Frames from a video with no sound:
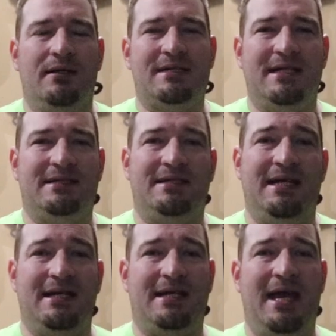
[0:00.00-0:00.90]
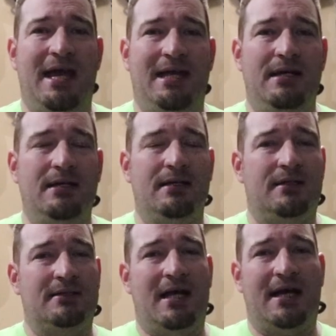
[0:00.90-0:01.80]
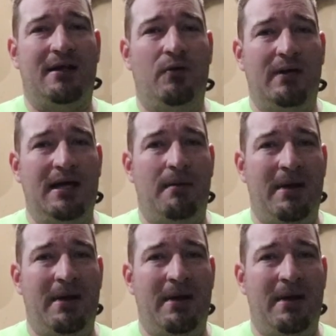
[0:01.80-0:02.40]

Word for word: Let's get to 10K, because I can only